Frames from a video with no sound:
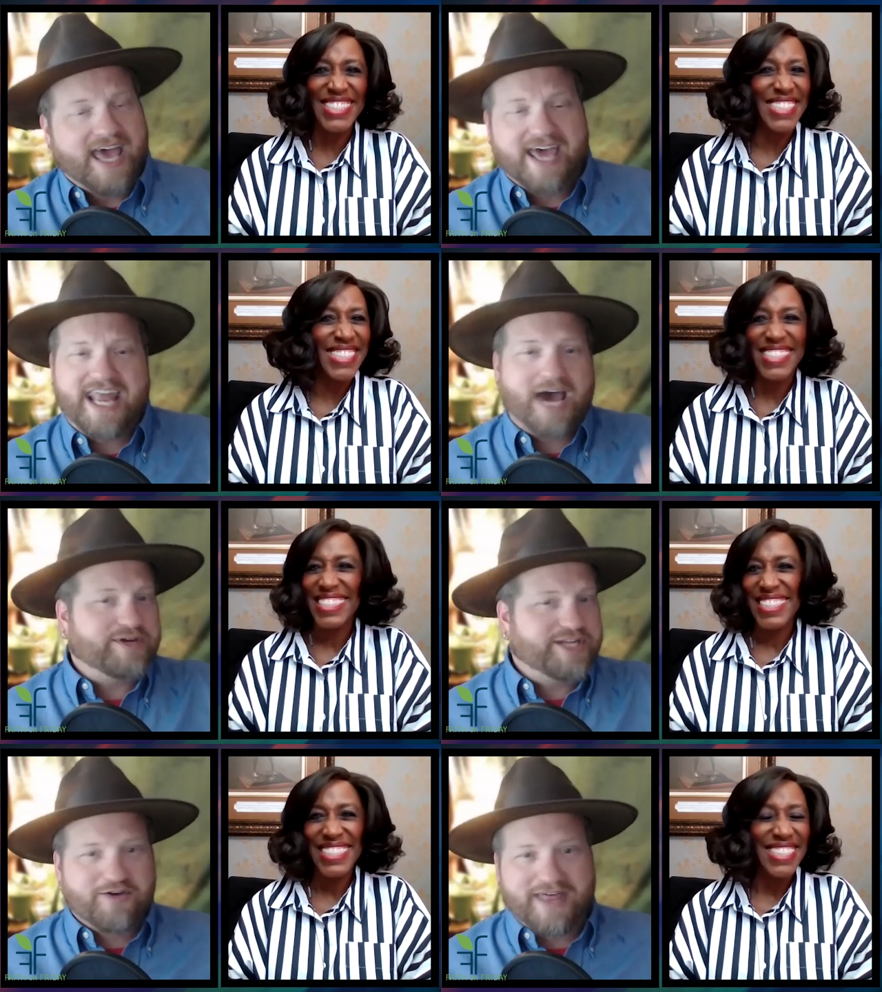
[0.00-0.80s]
Speaker 1: And now
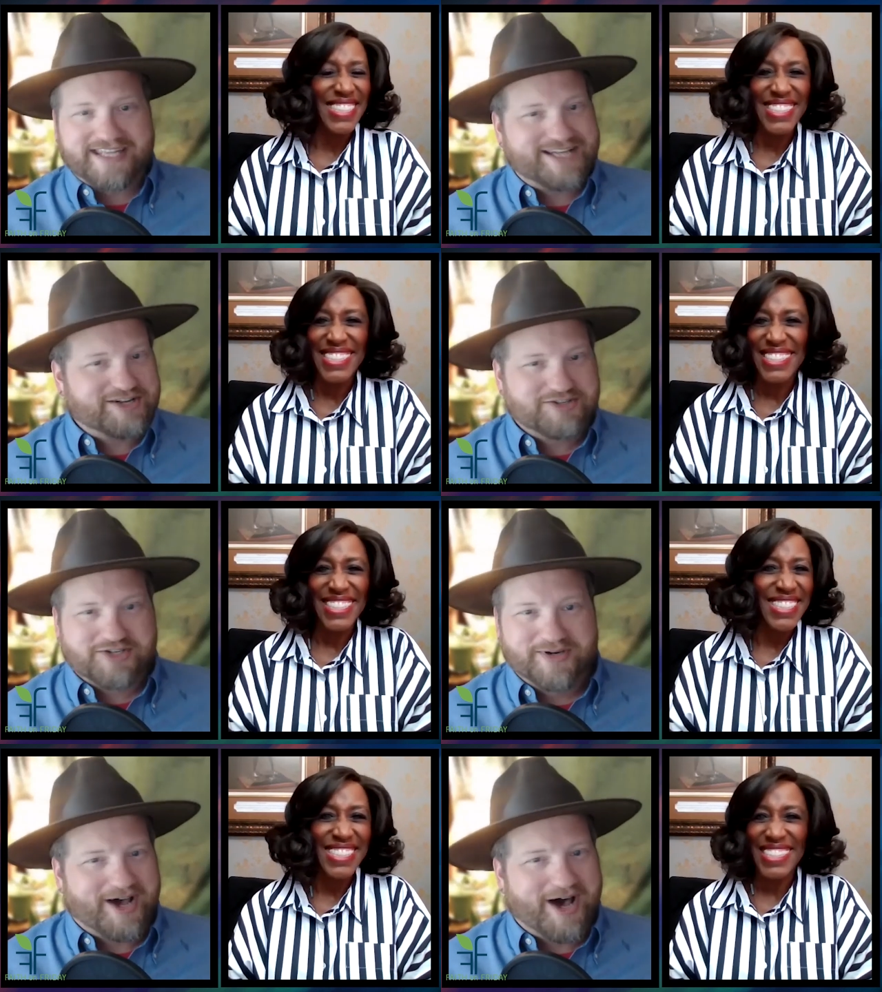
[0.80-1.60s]
we know that's not
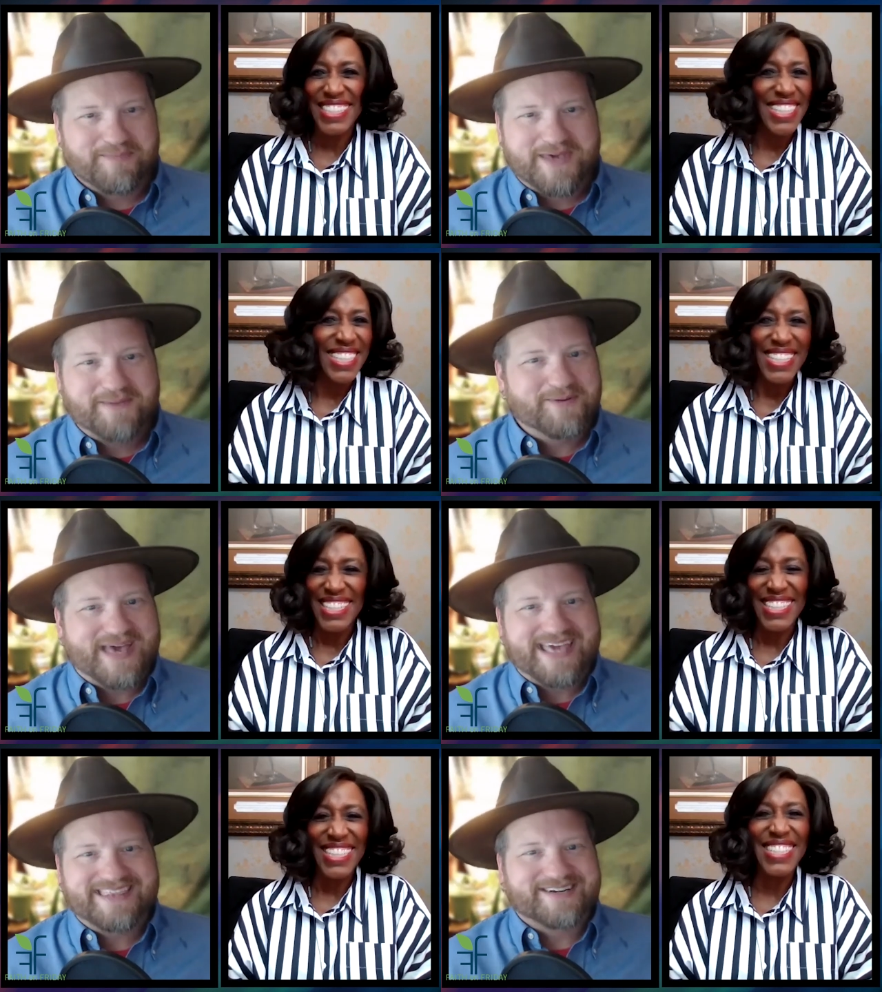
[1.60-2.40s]
true at all. People
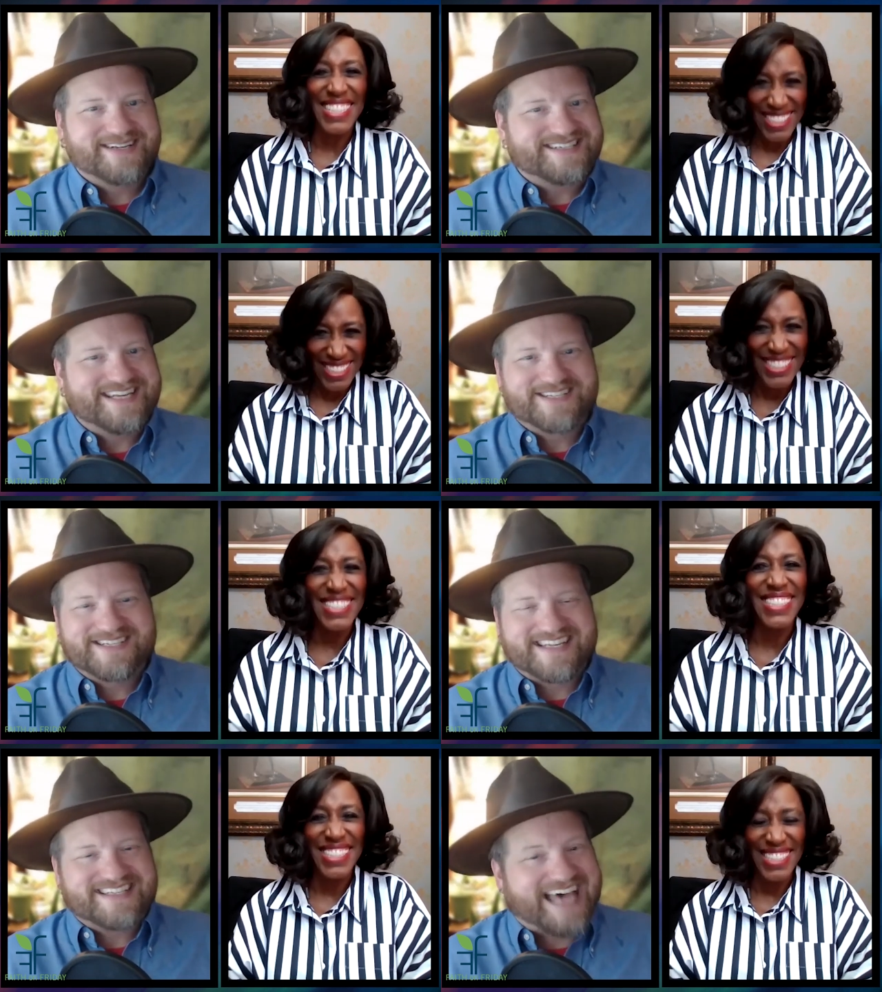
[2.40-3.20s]
make their
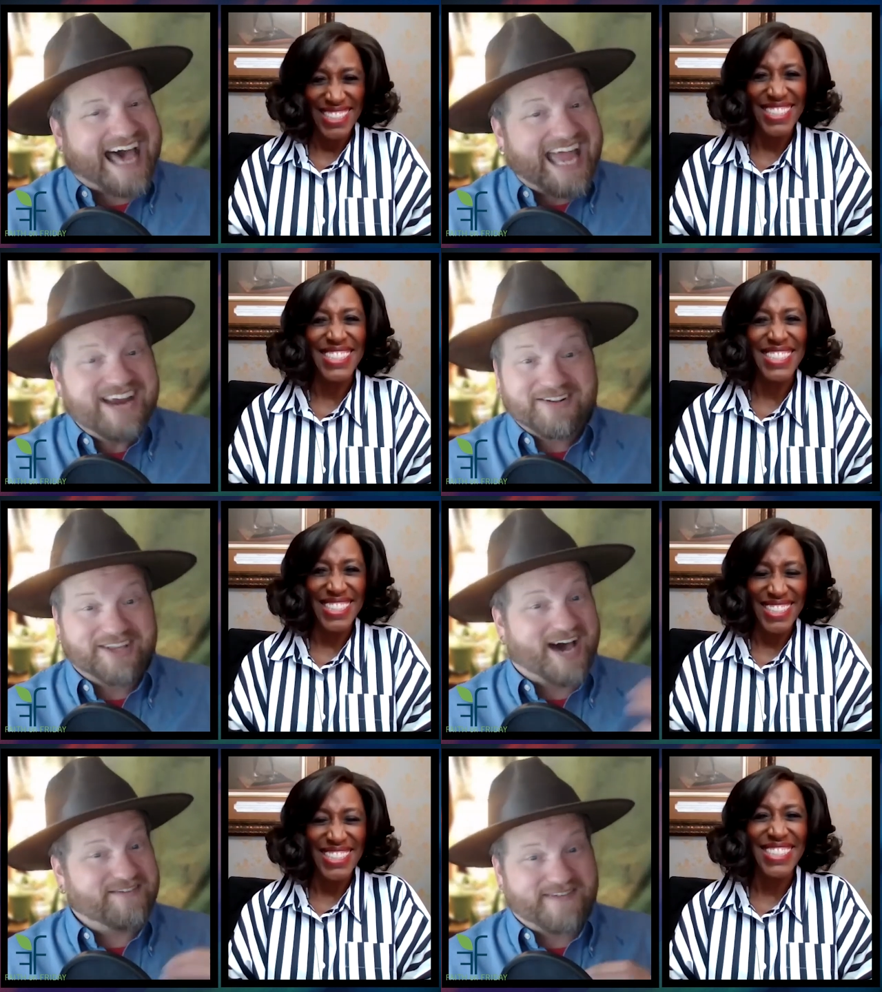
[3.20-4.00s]
decisions
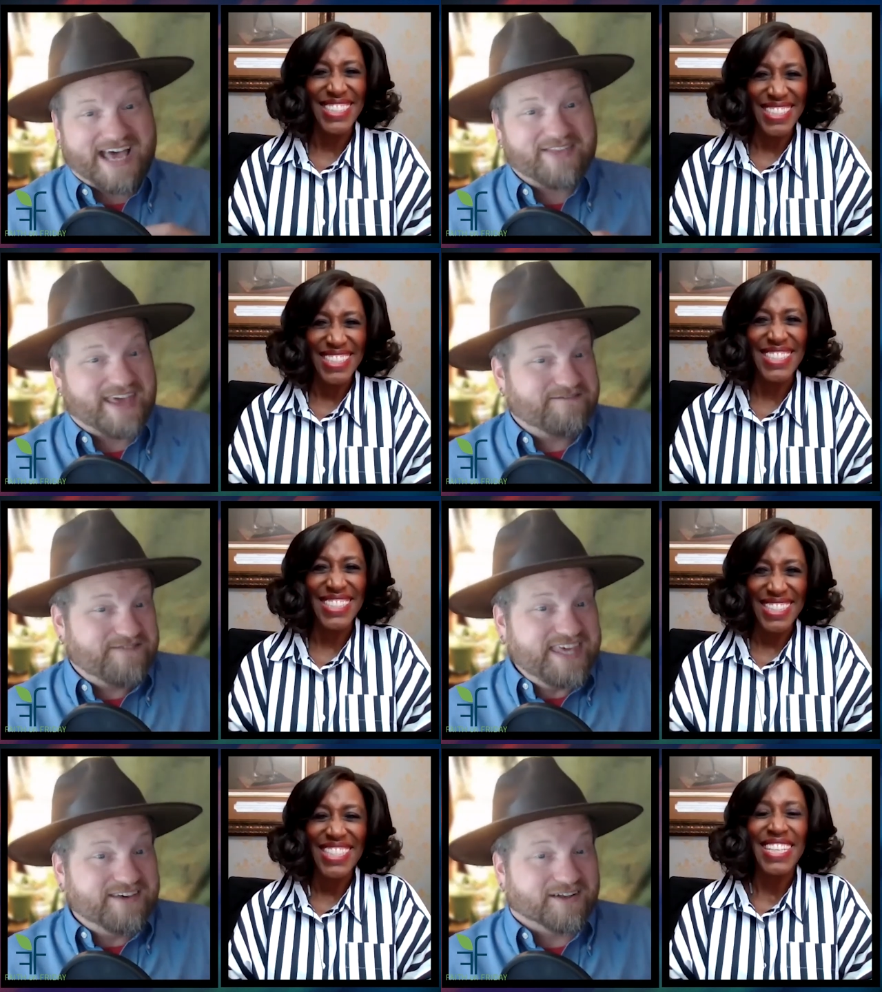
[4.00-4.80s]
entirely off of how they
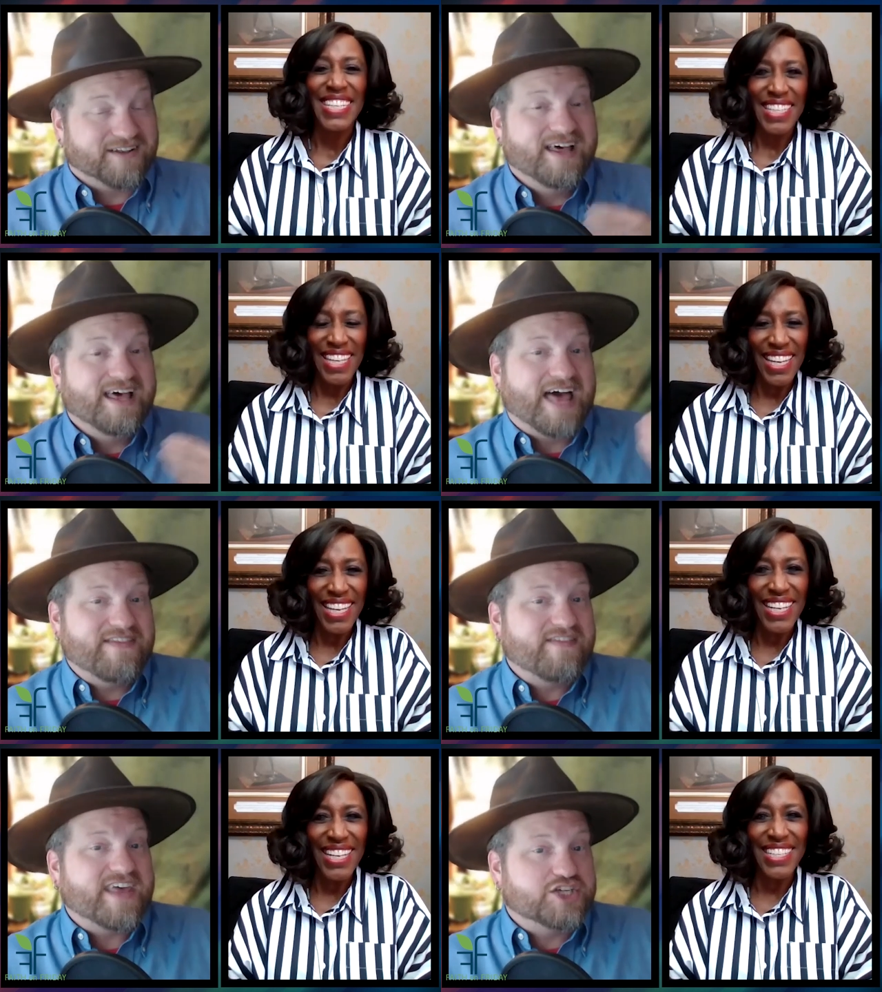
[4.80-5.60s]
feel, and
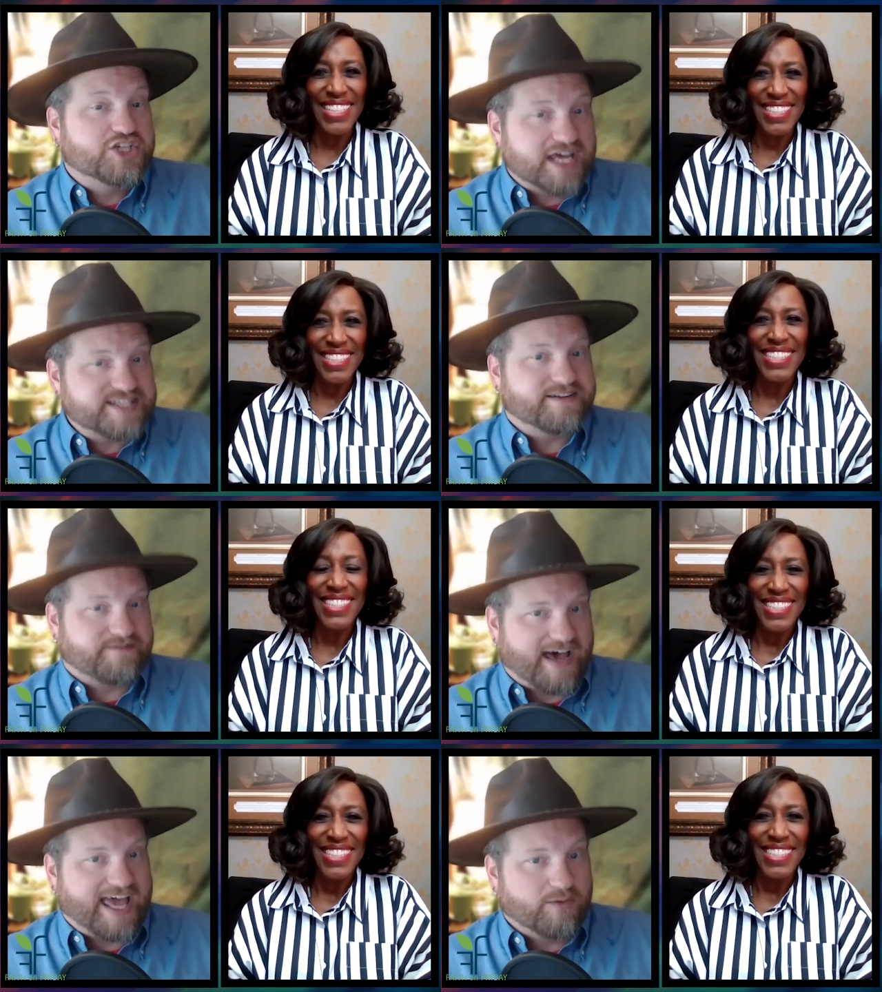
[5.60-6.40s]
then they
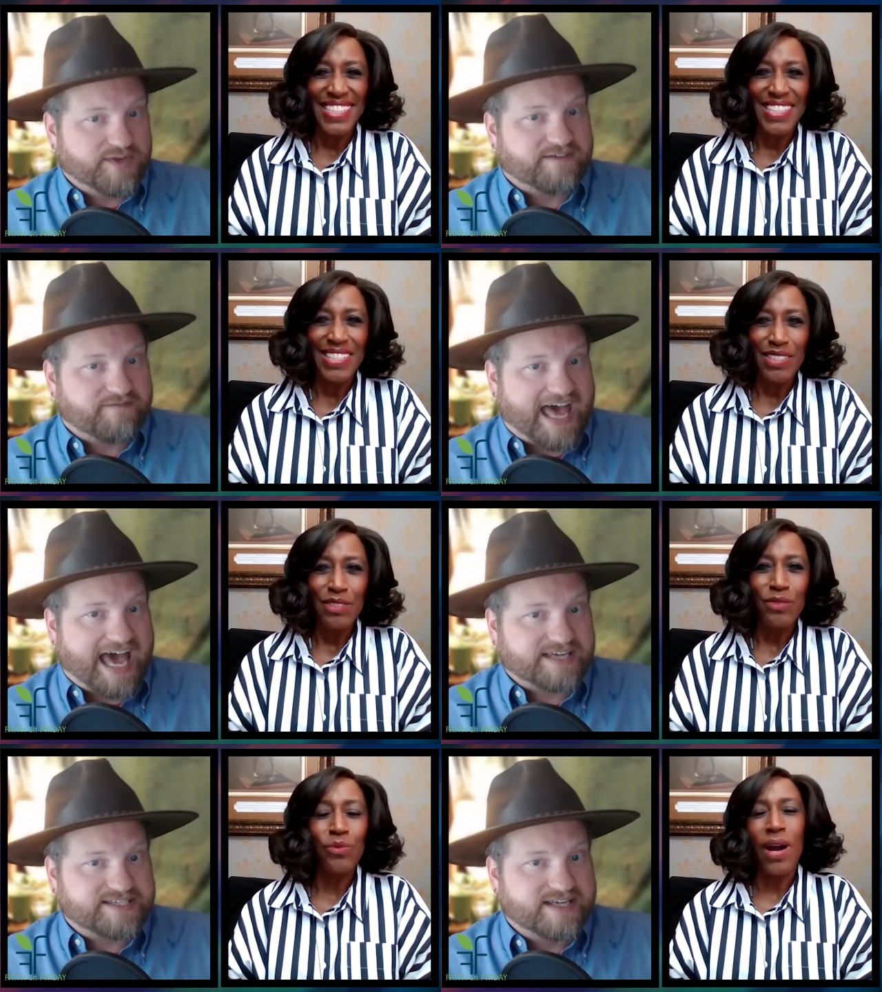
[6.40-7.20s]
justify it with the
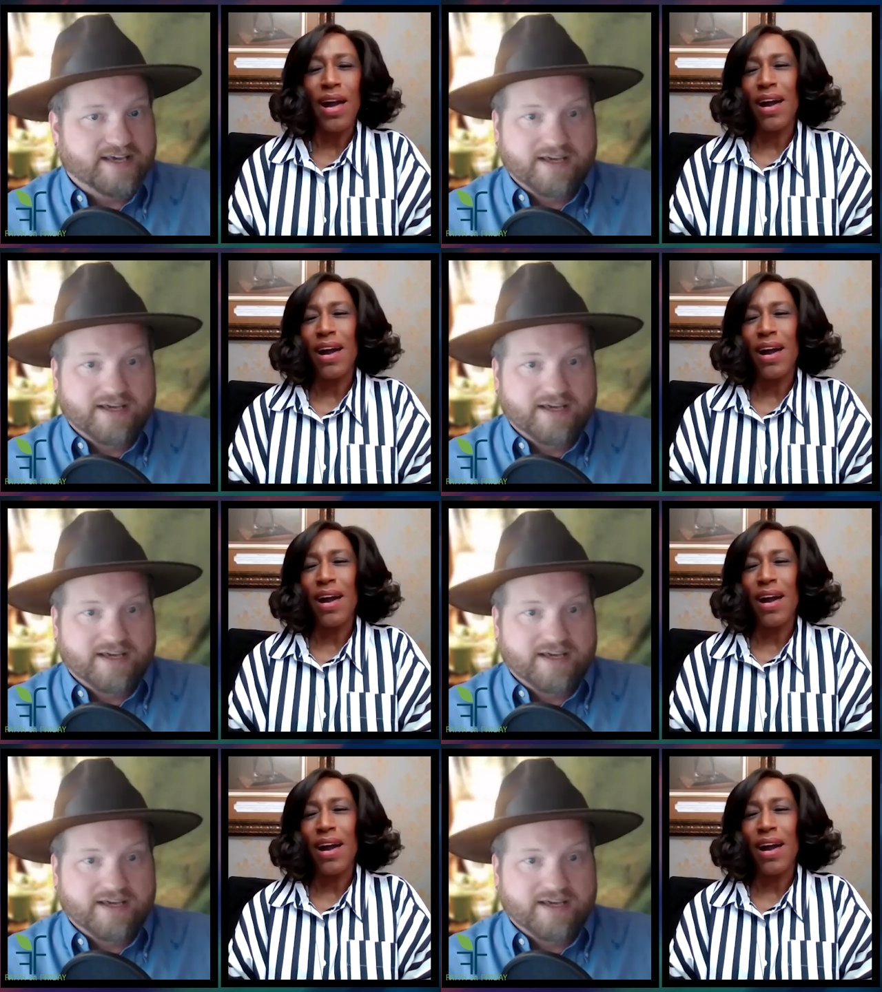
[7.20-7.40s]
facts.